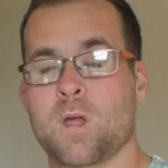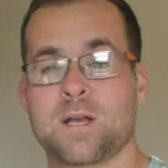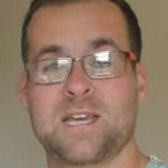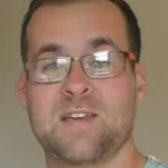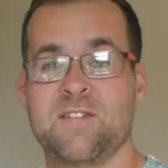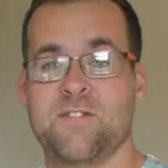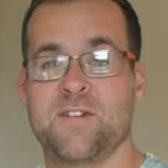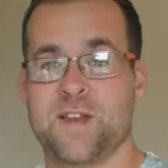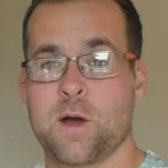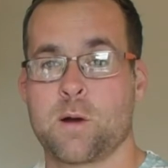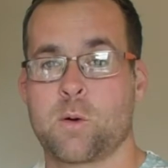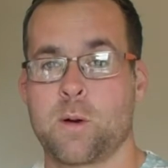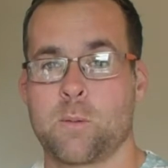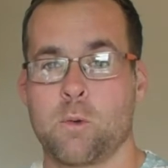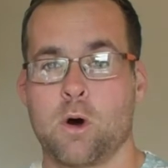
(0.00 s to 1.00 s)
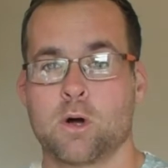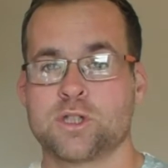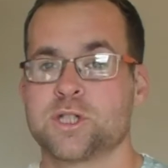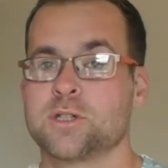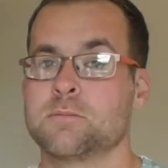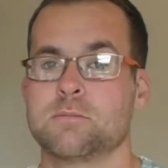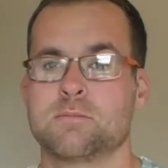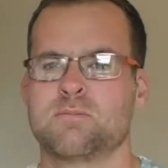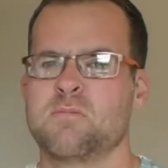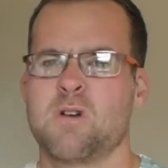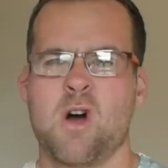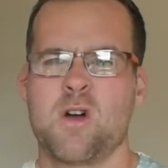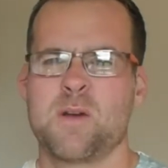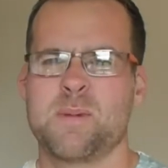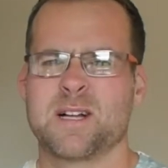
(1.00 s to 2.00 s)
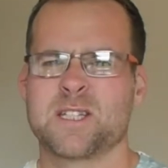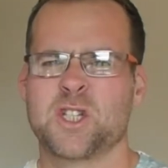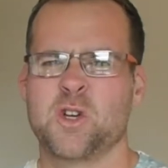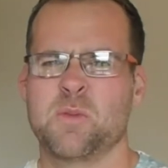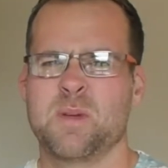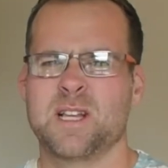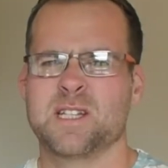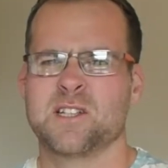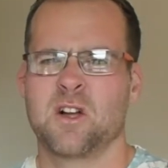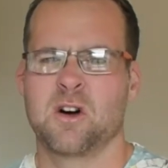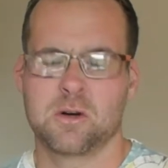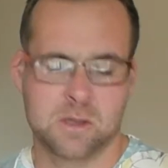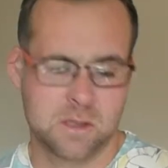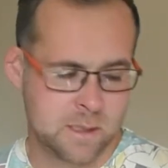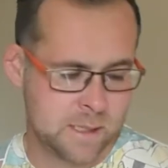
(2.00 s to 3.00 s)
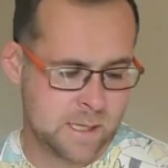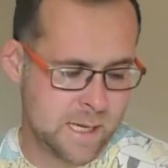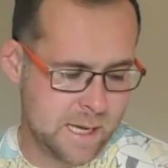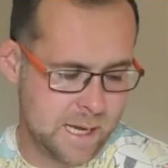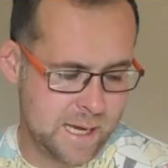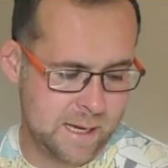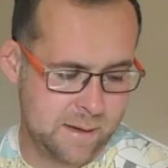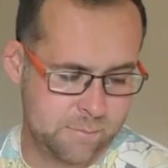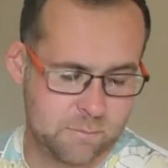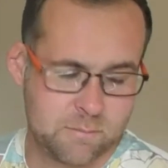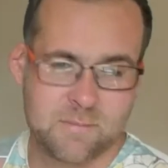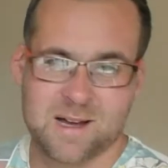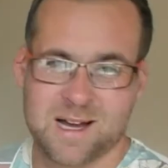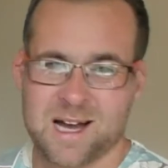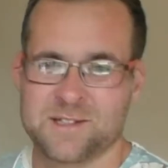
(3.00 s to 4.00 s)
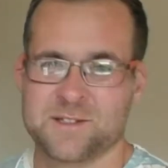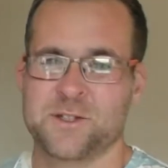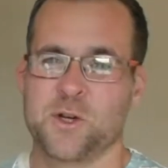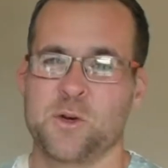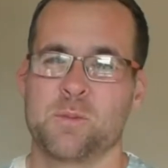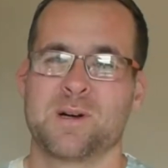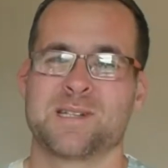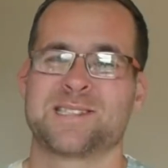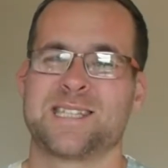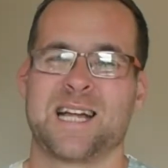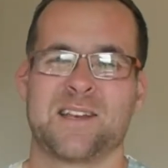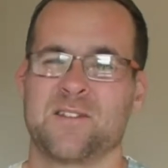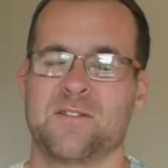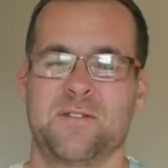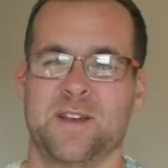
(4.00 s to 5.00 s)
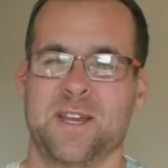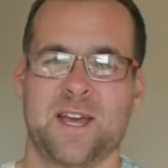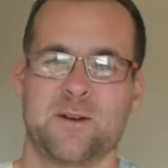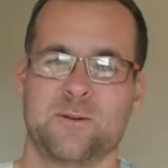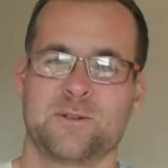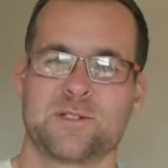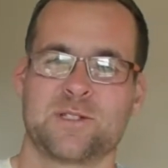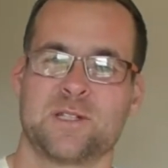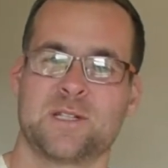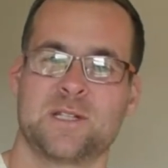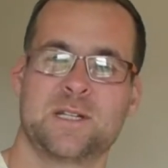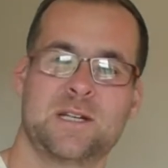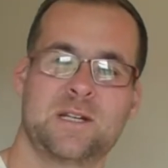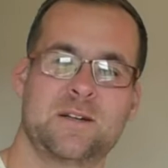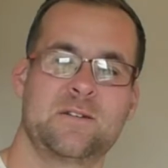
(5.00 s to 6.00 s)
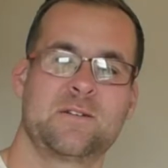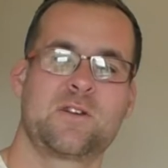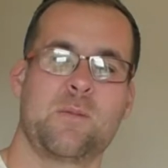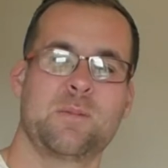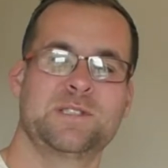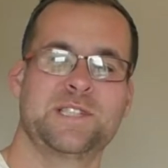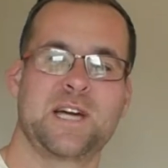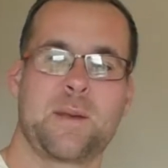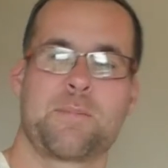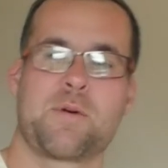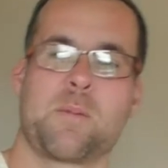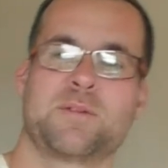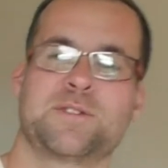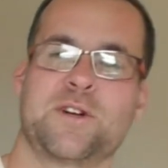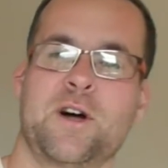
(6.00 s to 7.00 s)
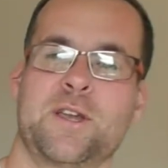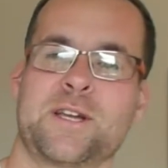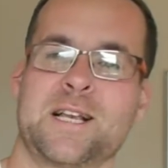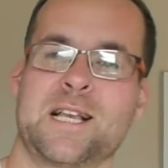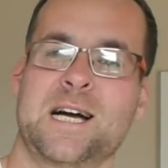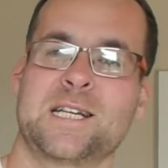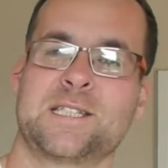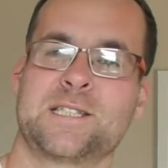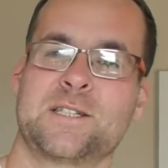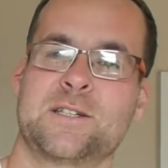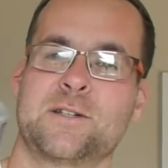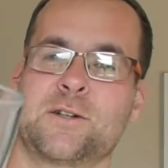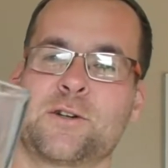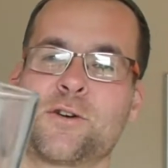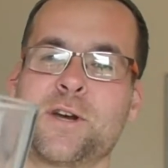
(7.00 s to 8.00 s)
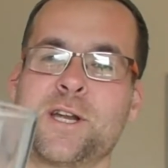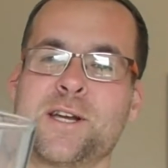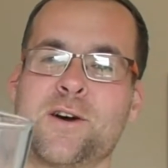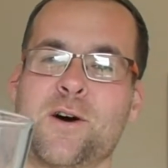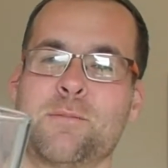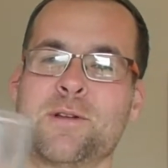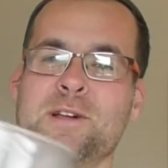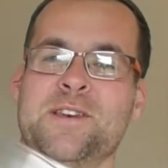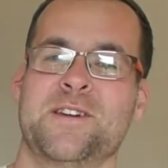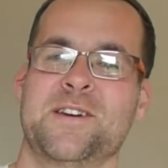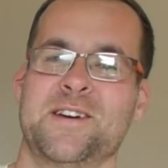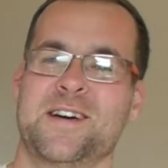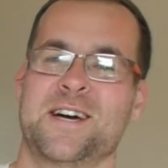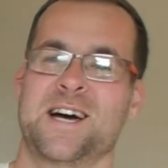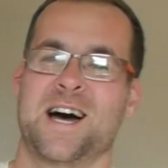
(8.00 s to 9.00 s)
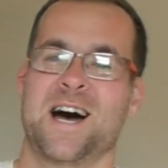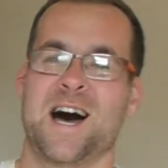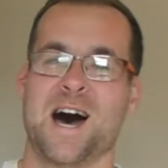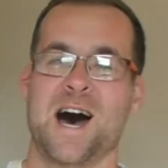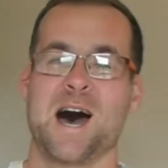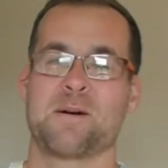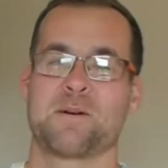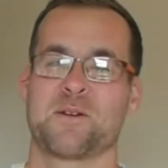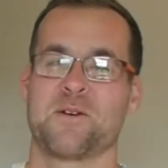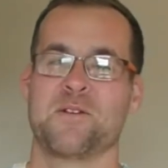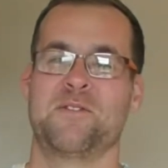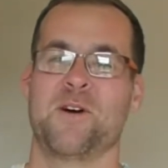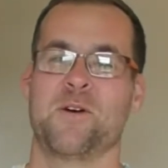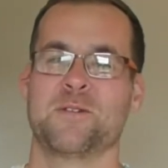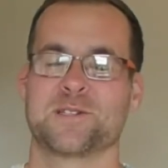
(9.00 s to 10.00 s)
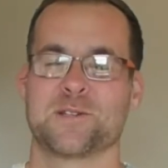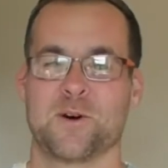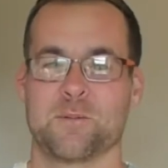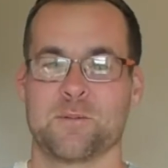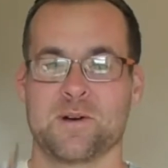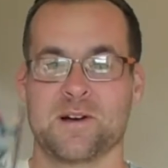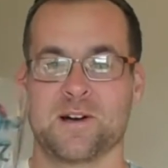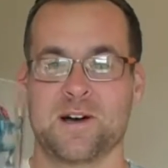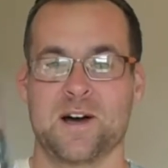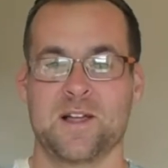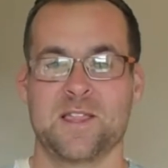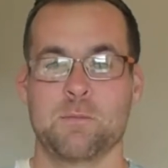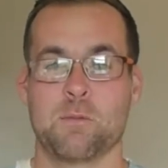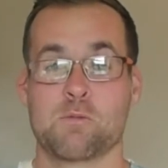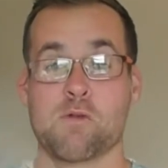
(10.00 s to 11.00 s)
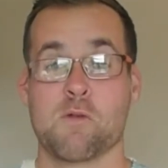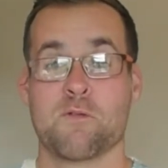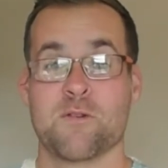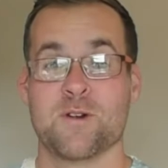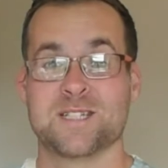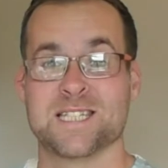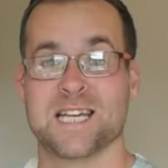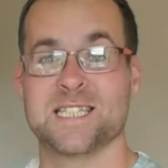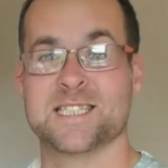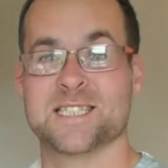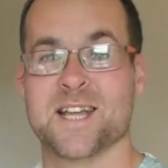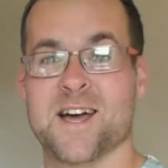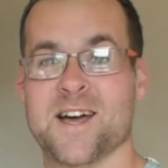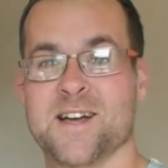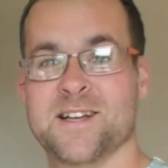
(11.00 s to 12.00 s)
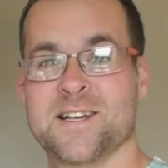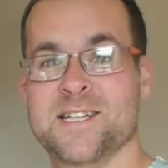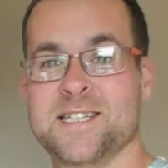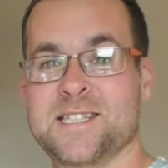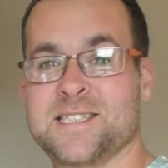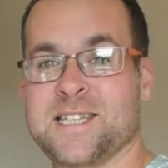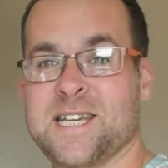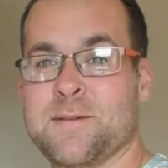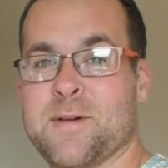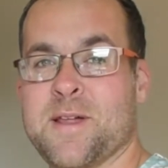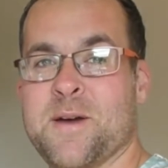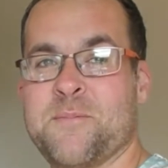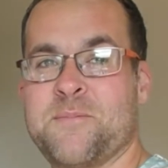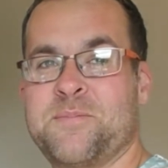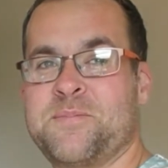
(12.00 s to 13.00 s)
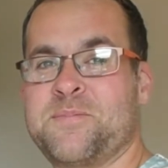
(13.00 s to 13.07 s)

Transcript: Give the video a quick watch, only about 2 minutes long, as I do with my standard videos. Got myself a proper cider glass, Green Goblin. I'm going to go fill this up and then we'll run for a taster. See you in a minute.